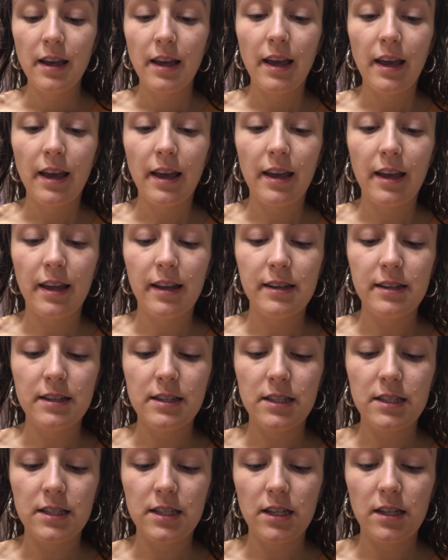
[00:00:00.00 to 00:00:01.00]

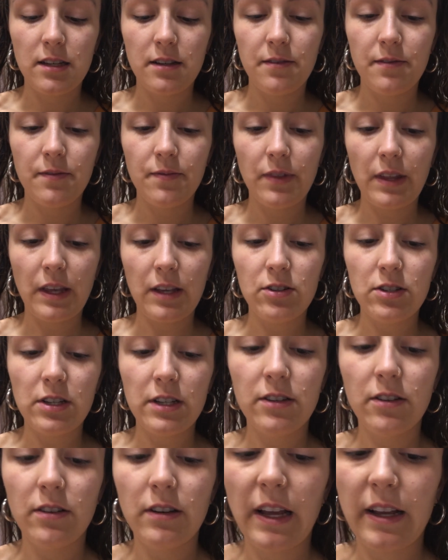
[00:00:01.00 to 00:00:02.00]
And I usually
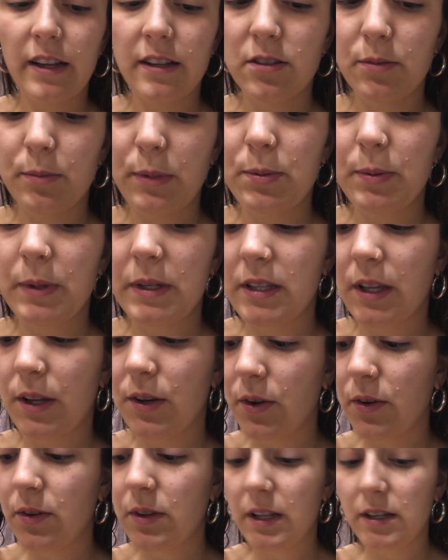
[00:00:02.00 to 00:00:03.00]
don't like it so much because I
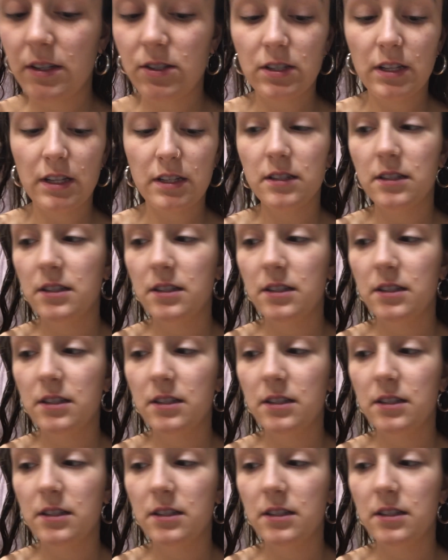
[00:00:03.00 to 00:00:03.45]
know then she doesn't